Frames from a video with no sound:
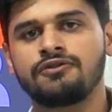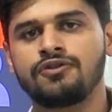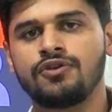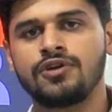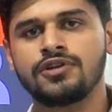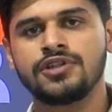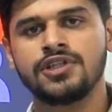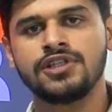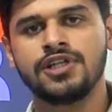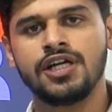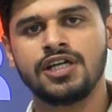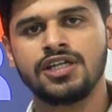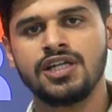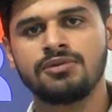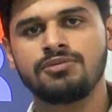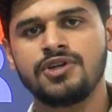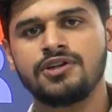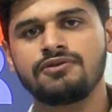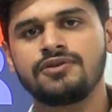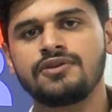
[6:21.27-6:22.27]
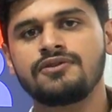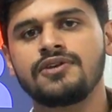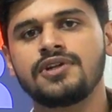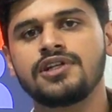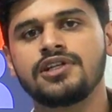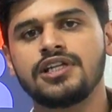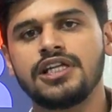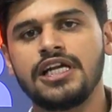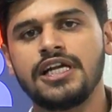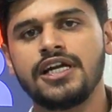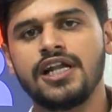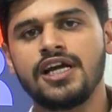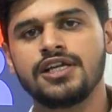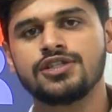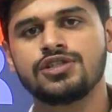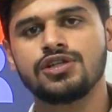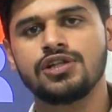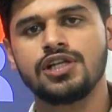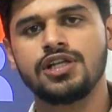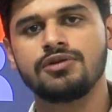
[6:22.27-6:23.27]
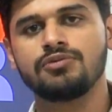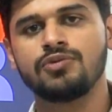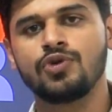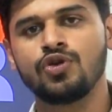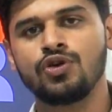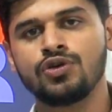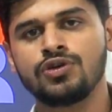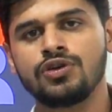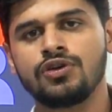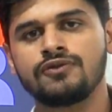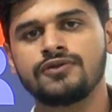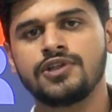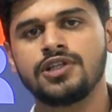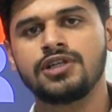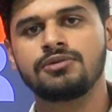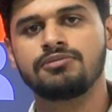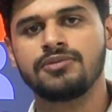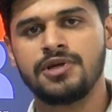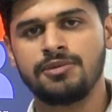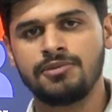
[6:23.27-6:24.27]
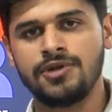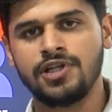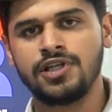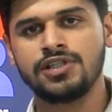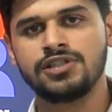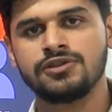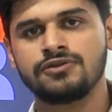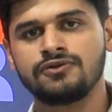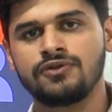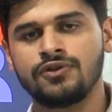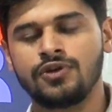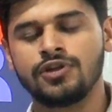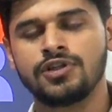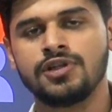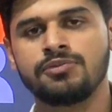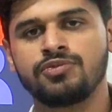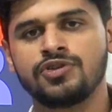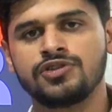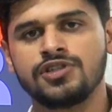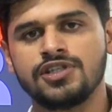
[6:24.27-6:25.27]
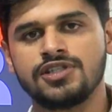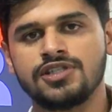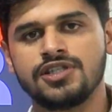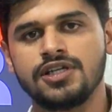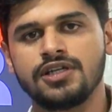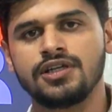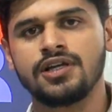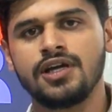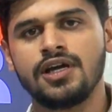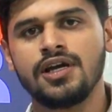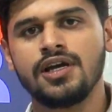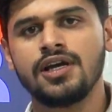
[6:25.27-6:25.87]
for the DuckDB we will need actually more of the memories for the processing.